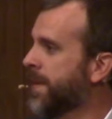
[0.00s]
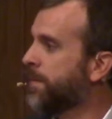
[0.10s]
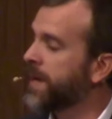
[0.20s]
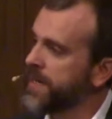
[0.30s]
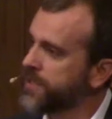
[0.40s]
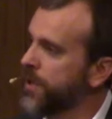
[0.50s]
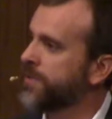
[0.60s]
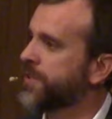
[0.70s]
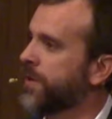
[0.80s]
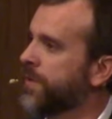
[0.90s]
But it is
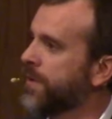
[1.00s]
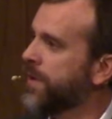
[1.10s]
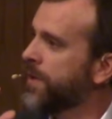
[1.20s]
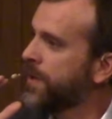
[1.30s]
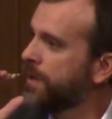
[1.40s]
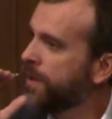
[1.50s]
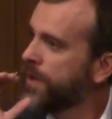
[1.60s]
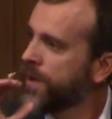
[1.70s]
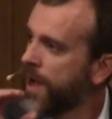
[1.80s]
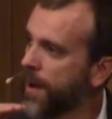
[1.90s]
also
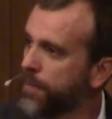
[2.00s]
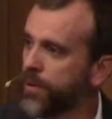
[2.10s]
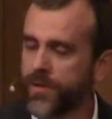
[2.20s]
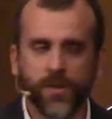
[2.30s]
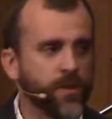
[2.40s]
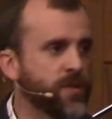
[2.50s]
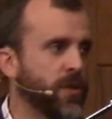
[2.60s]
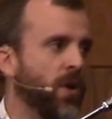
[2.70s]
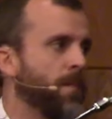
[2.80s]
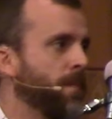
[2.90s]
a personal
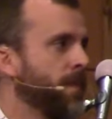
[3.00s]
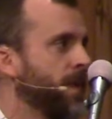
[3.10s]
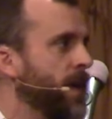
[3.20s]
psalm.